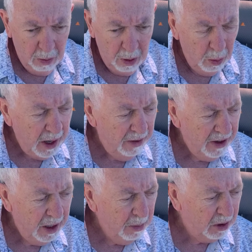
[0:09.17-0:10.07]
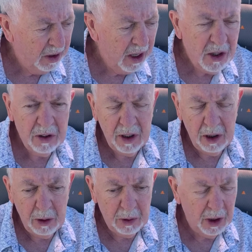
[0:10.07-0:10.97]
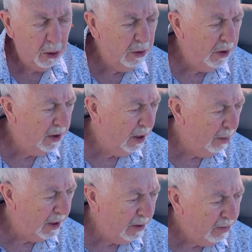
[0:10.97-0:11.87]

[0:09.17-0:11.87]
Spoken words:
We have here Mr. Keith Steele, who's the owner of the company.